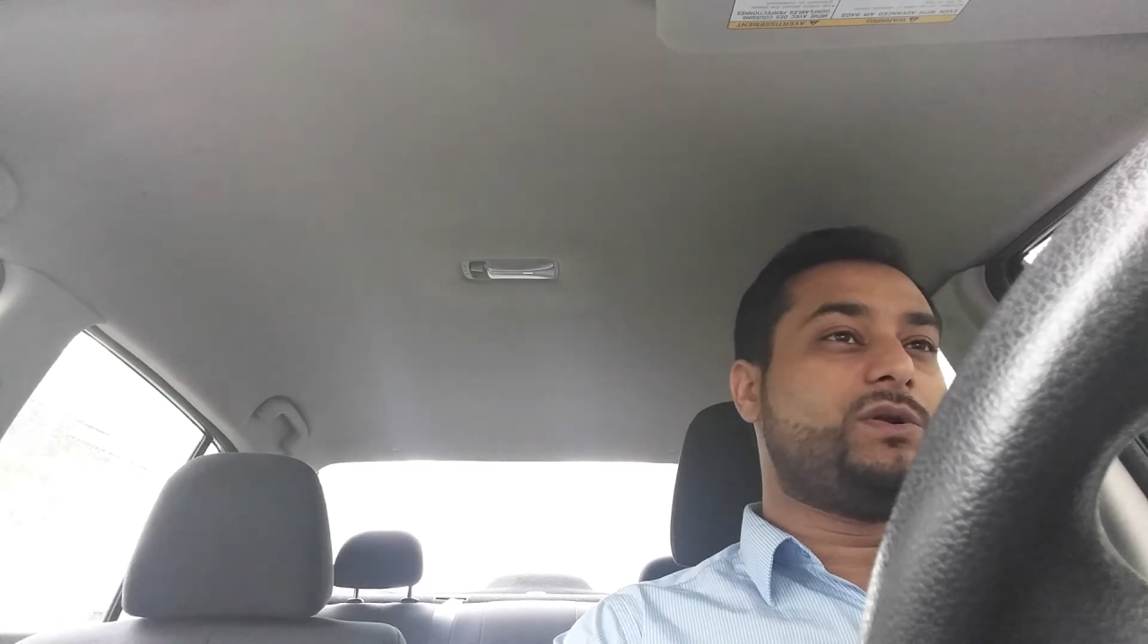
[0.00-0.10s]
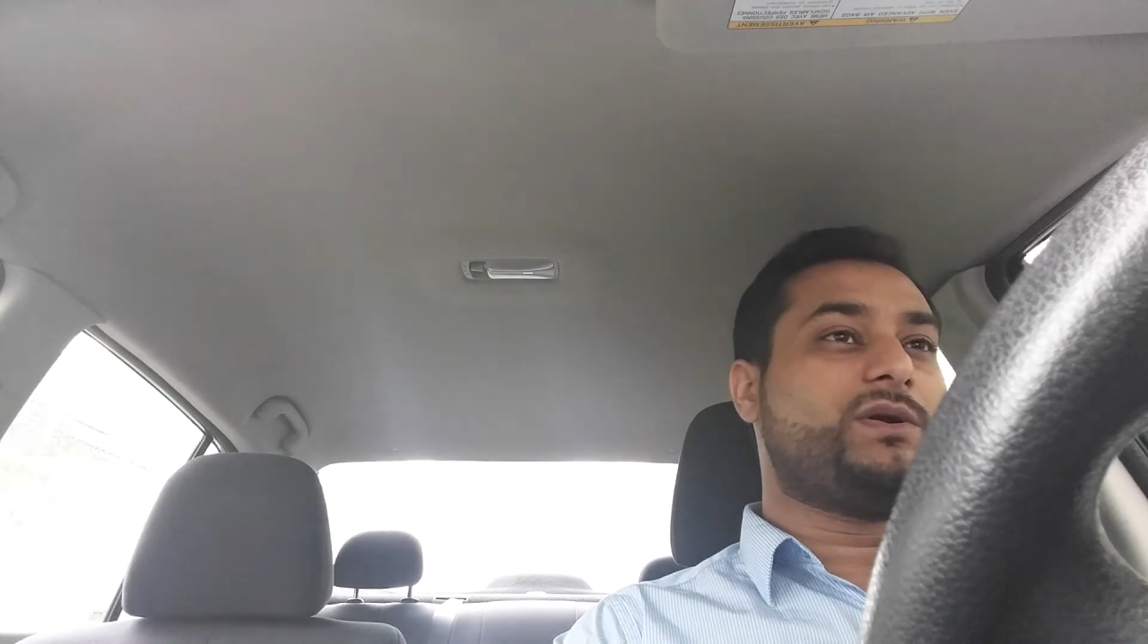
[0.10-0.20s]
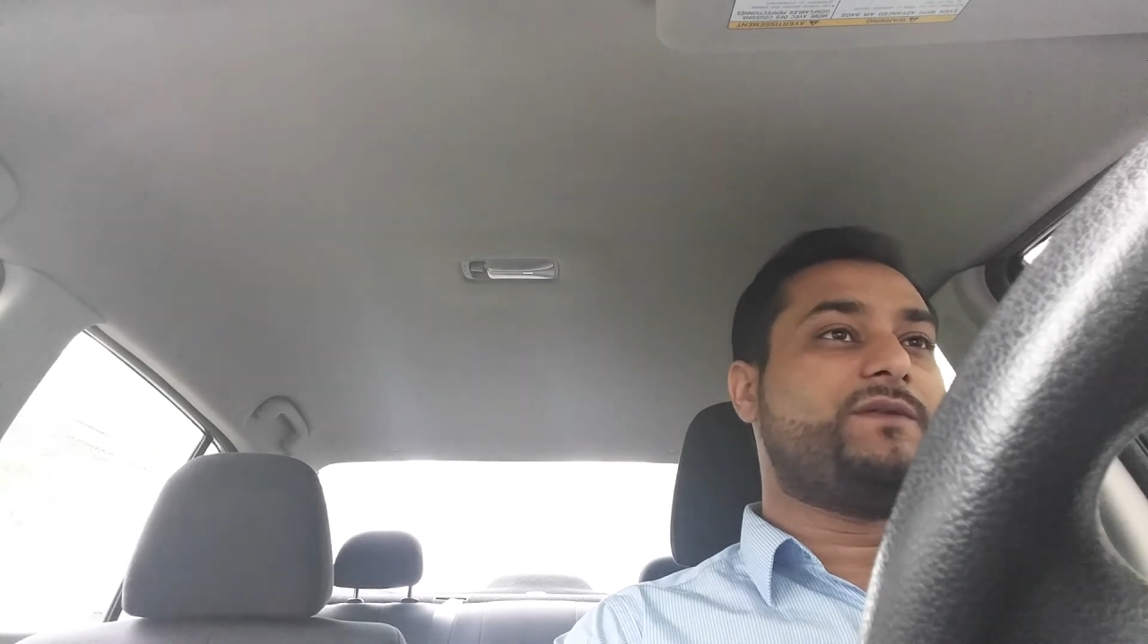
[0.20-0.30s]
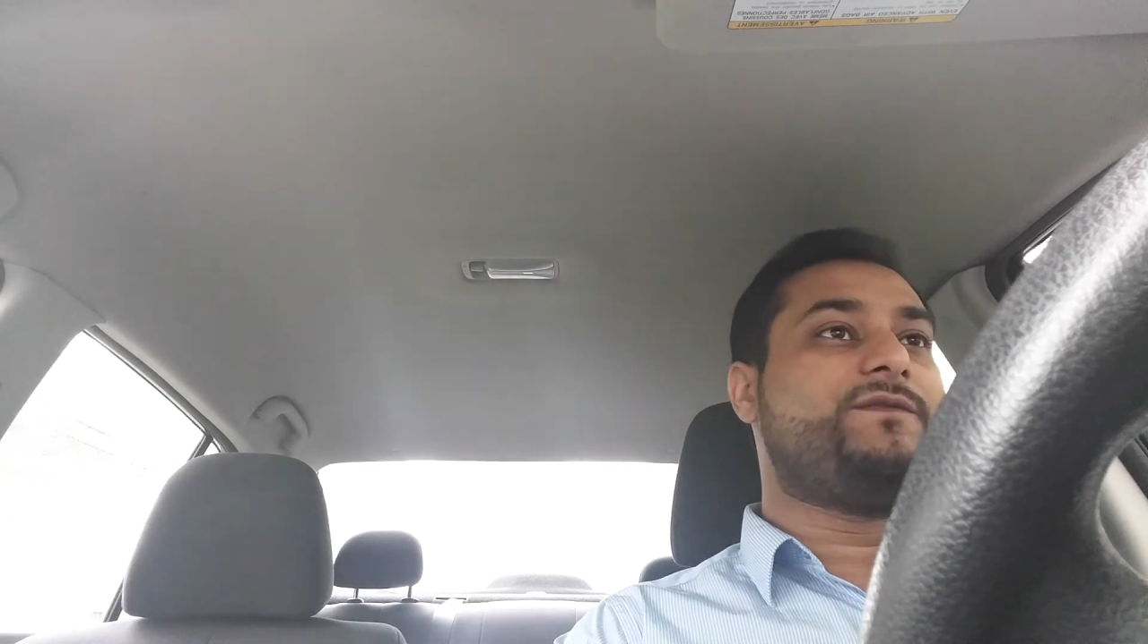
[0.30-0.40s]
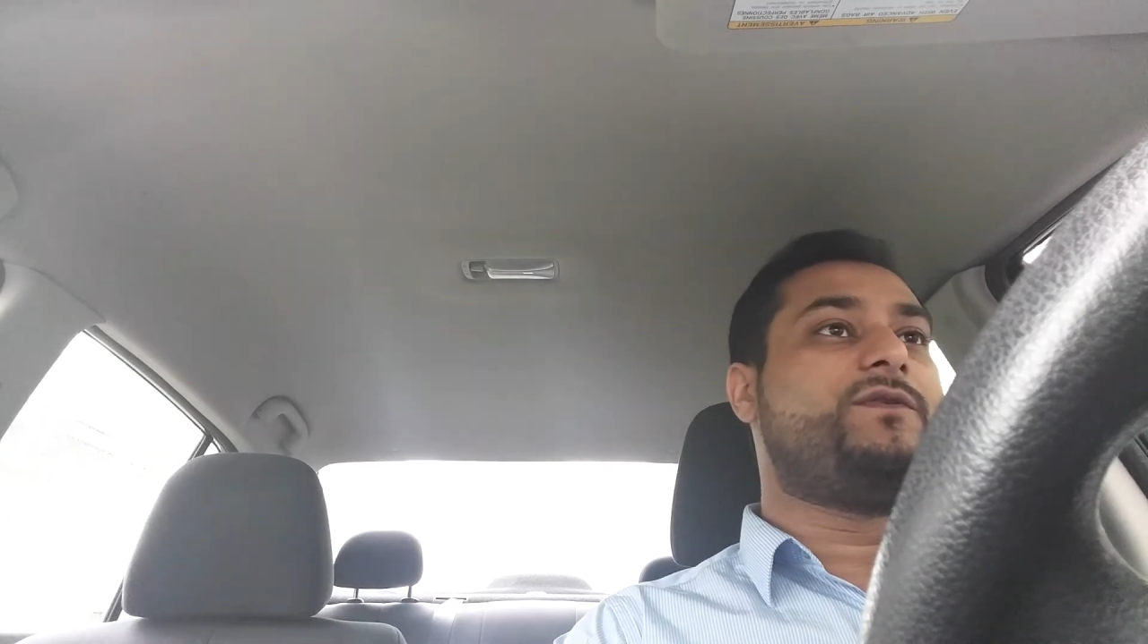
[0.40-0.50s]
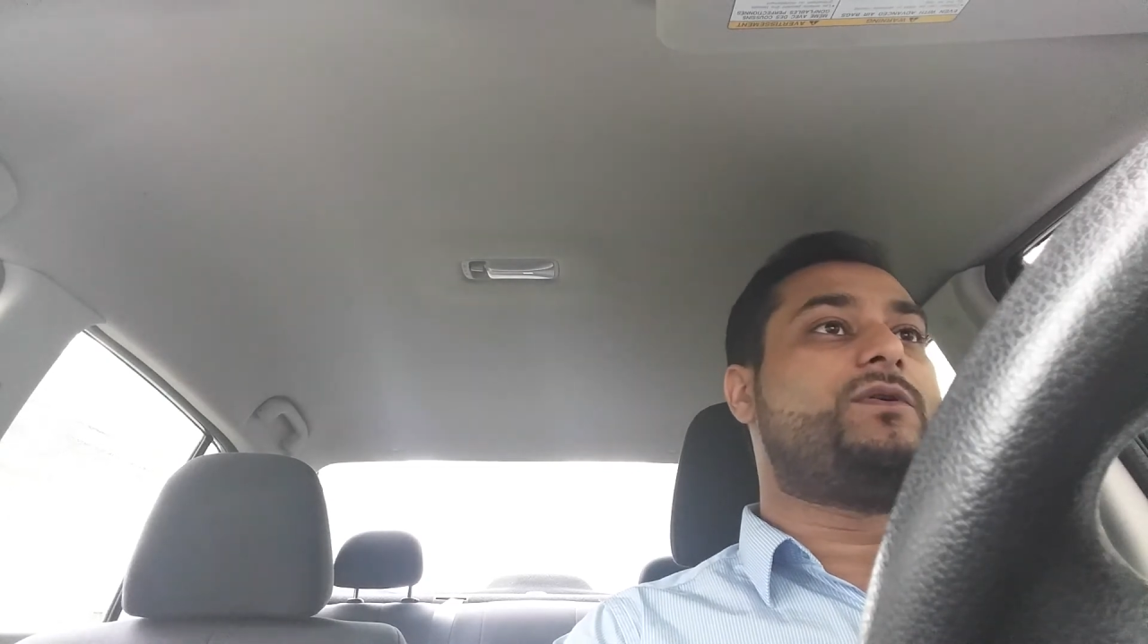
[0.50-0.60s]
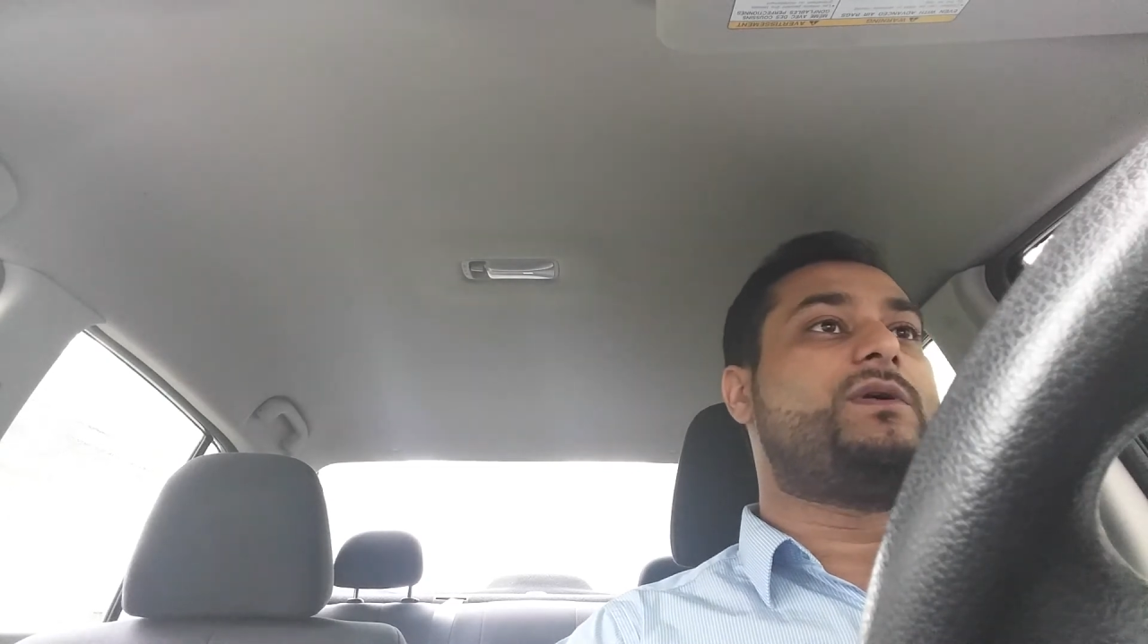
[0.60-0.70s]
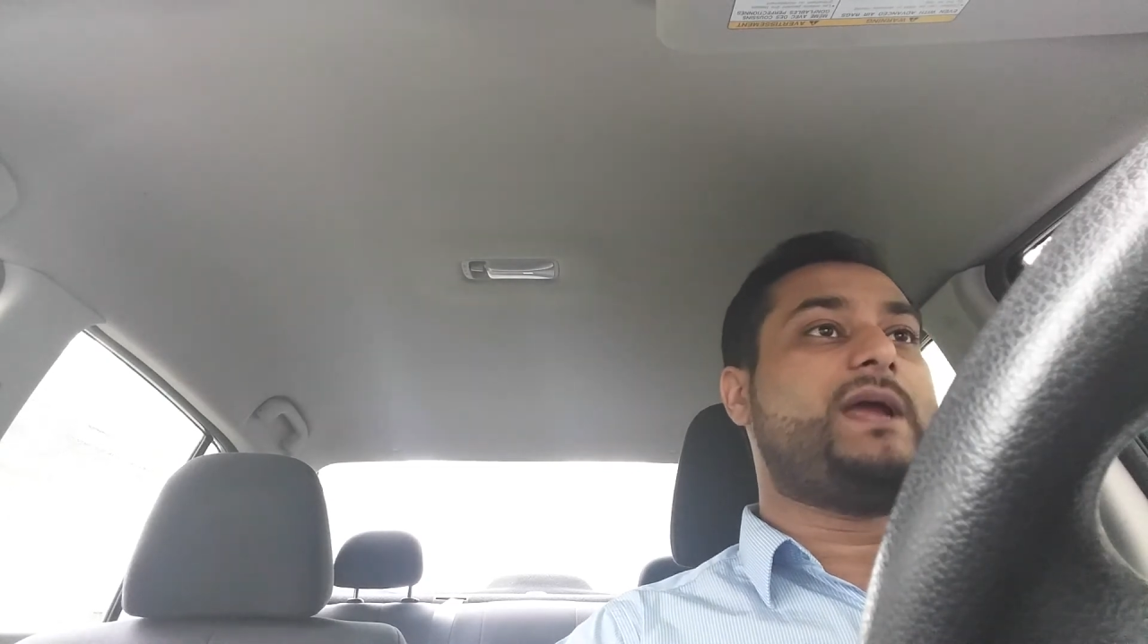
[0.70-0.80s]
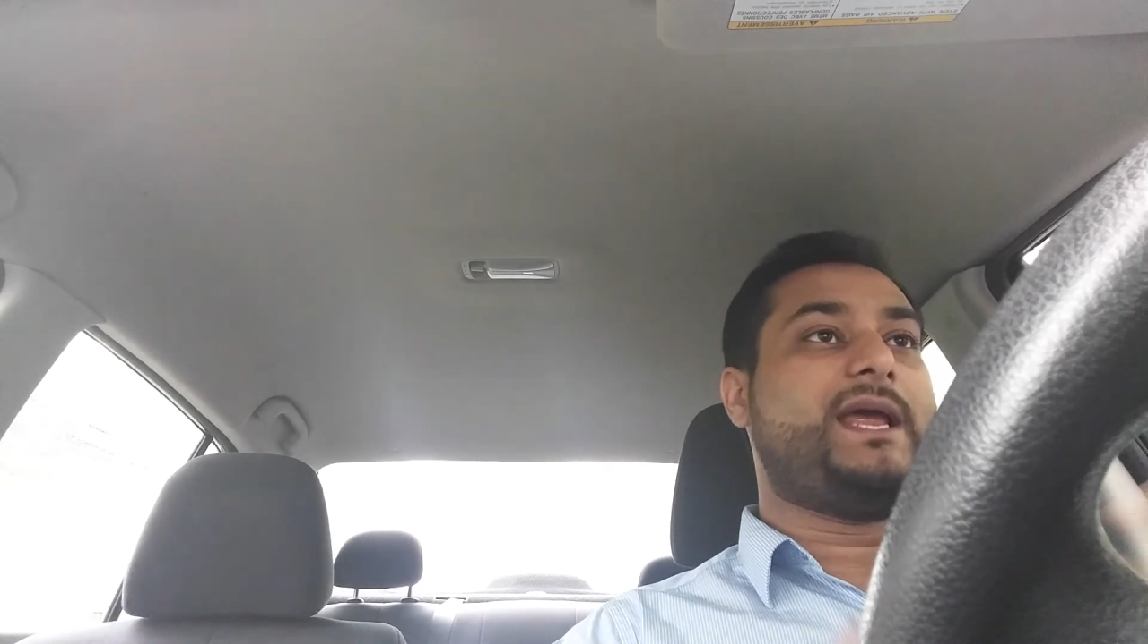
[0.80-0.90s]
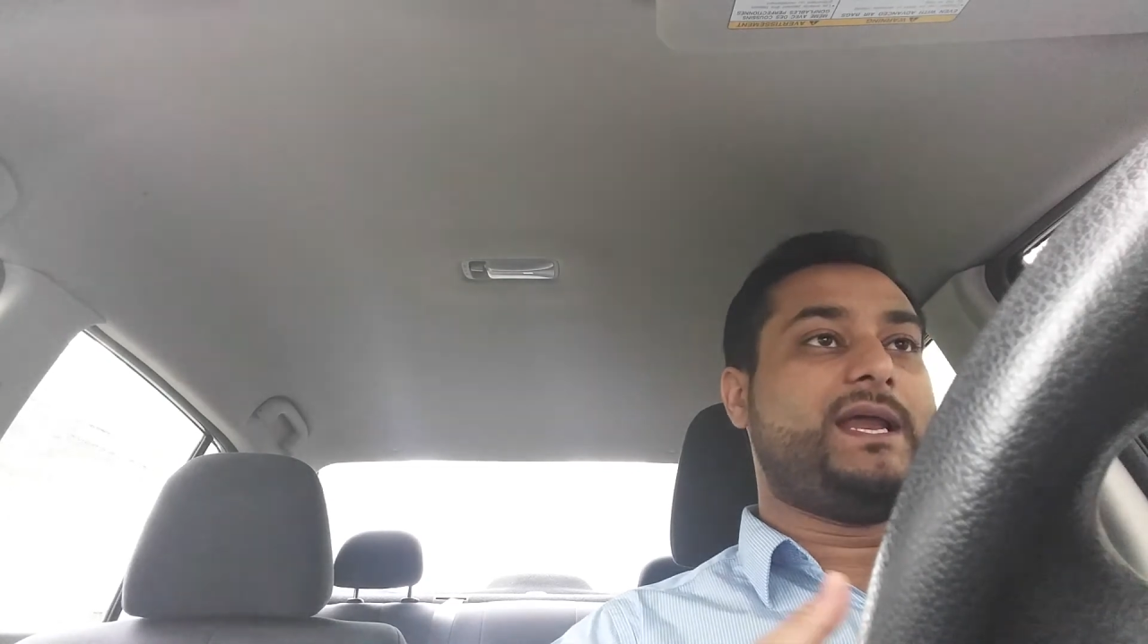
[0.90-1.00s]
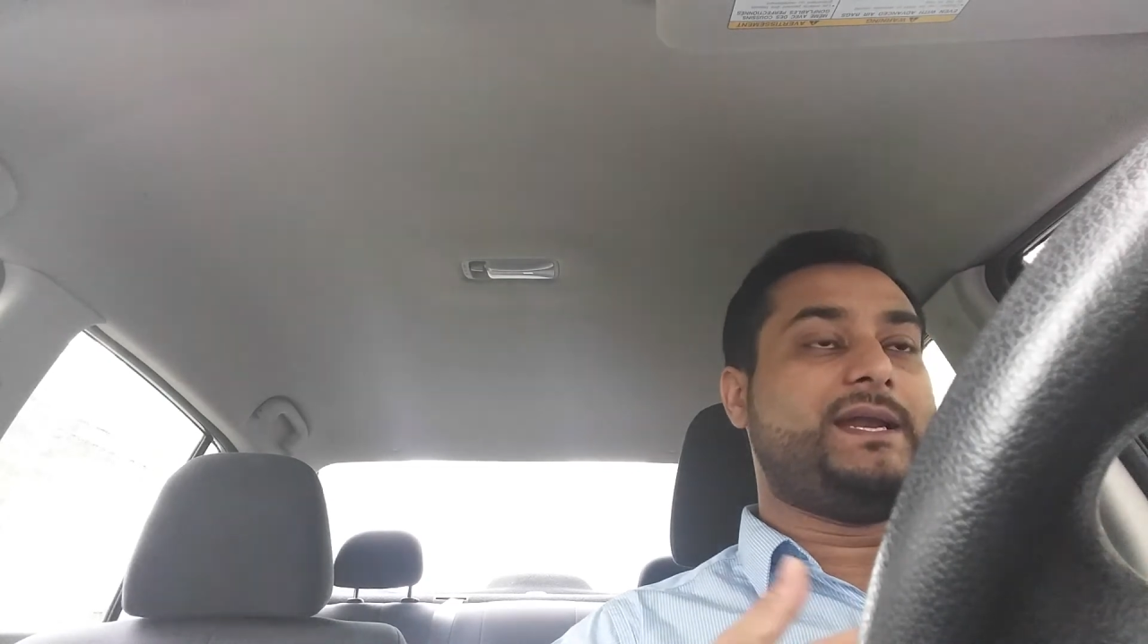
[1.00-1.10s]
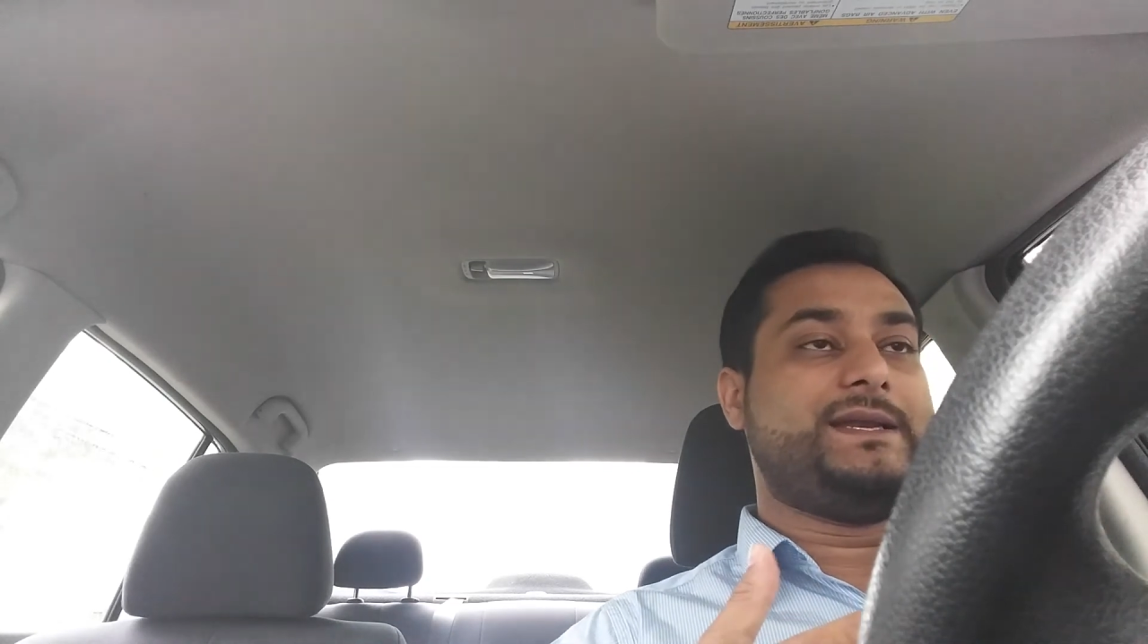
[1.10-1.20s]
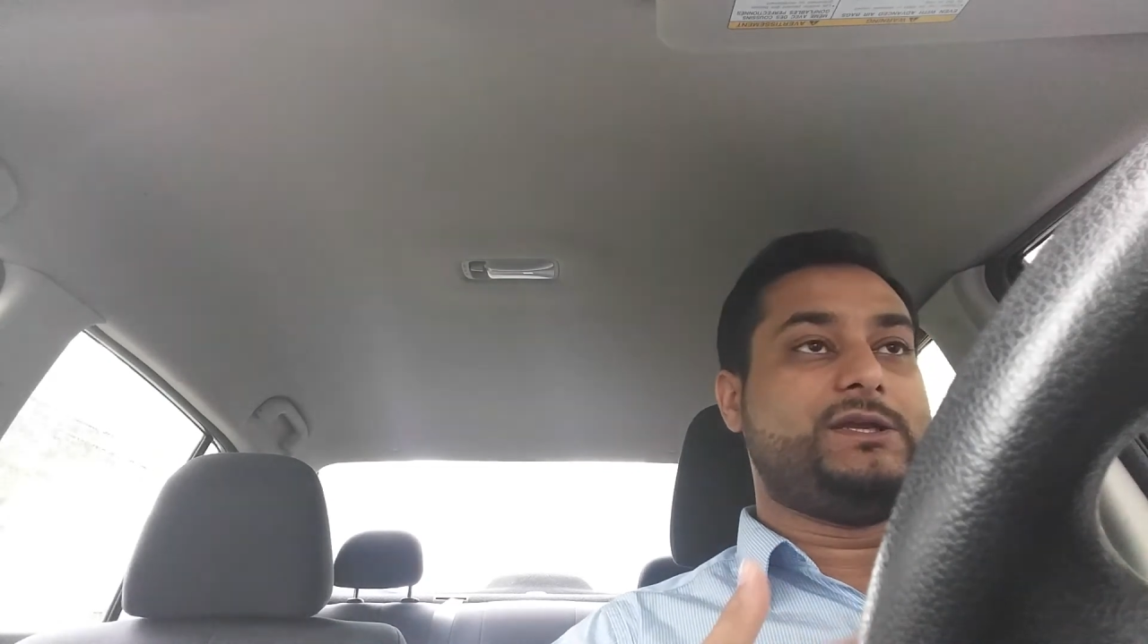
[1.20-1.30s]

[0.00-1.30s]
are looking for and